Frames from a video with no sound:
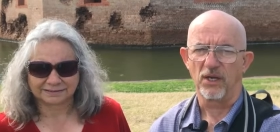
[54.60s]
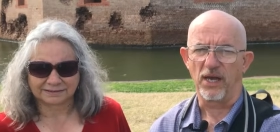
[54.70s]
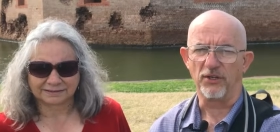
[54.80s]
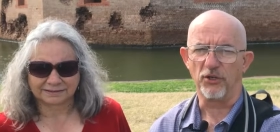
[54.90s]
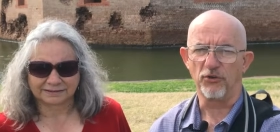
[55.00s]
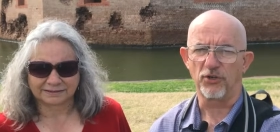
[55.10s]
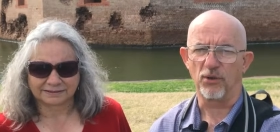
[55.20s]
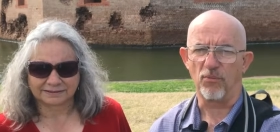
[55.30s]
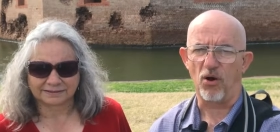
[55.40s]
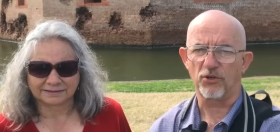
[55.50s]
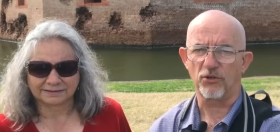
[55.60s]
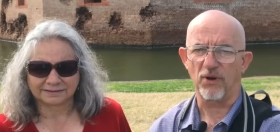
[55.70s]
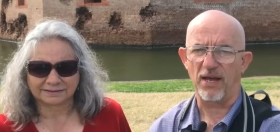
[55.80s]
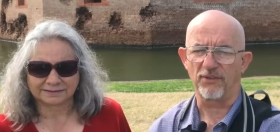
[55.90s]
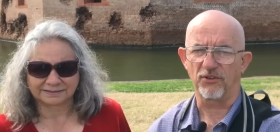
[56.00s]
Speaker 1: And you shall march
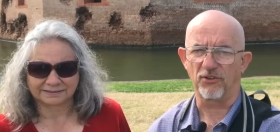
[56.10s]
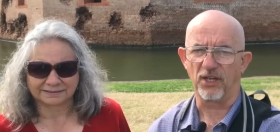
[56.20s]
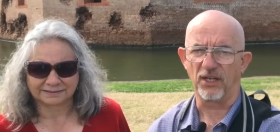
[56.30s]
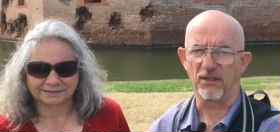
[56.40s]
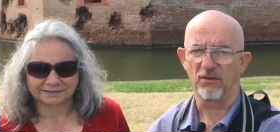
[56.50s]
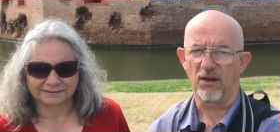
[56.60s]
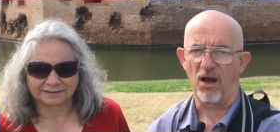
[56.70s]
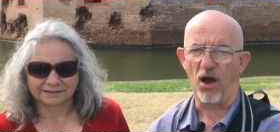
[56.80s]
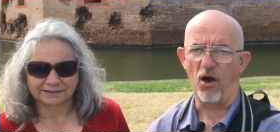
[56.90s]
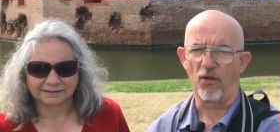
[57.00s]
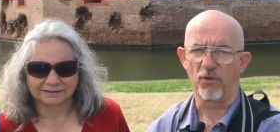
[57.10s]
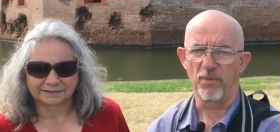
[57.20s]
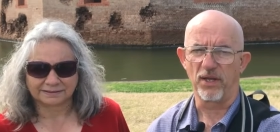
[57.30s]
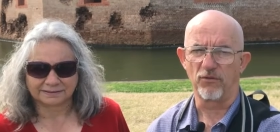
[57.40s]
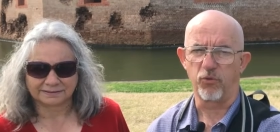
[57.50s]
around the city, all the
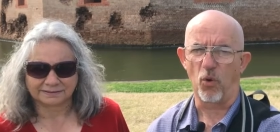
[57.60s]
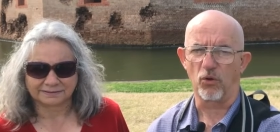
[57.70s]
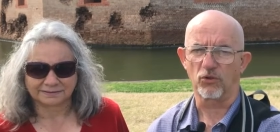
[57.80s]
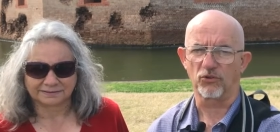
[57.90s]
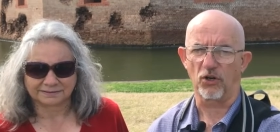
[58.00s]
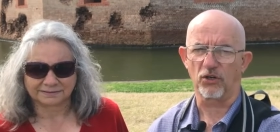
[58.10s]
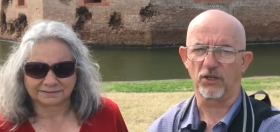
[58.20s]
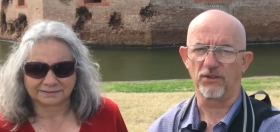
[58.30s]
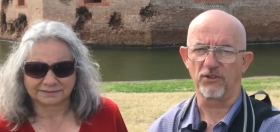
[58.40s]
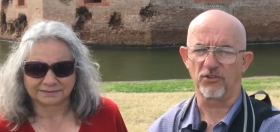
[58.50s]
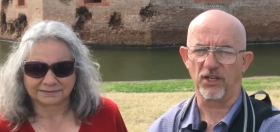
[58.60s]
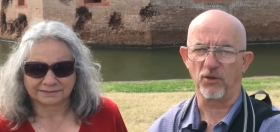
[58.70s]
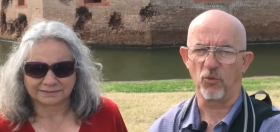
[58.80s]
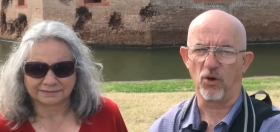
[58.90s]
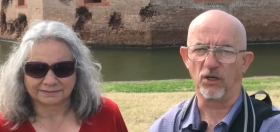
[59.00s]
men of war circling the
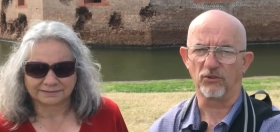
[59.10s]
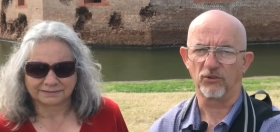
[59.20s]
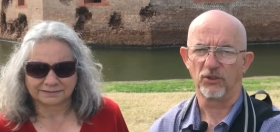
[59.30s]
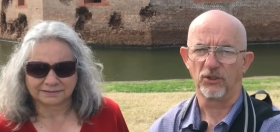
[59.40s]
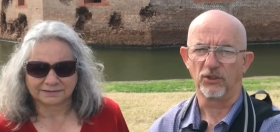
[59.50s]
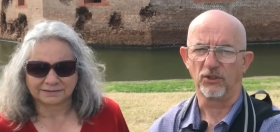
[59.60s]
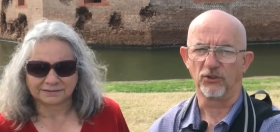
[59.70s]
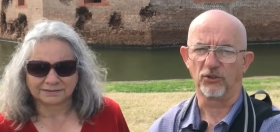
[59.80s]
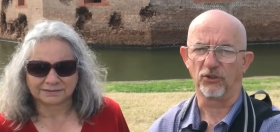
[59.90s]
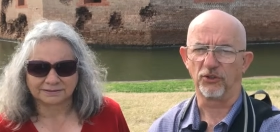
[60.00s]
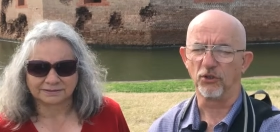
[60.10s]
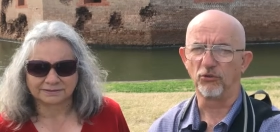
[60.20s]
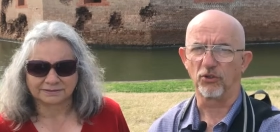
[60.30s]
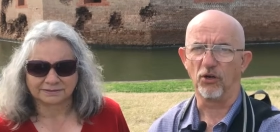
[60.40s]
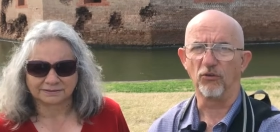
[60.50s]
city once. You shall do
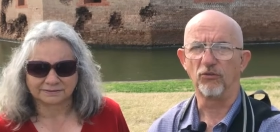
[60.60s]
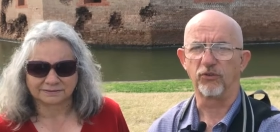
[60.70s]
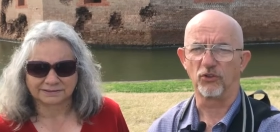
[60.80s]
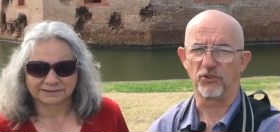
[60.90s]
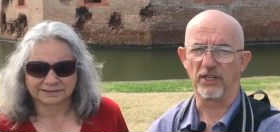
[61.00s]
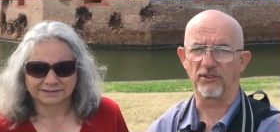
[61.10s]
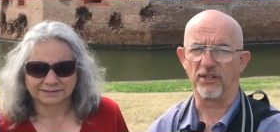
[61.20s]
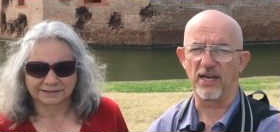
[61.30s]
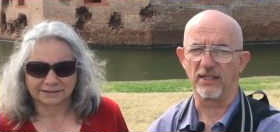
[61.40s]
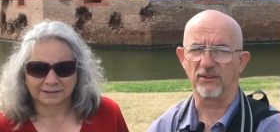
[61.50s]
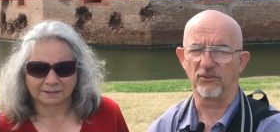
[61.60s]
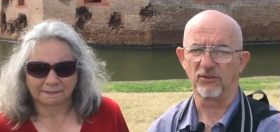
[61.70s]
so for six days.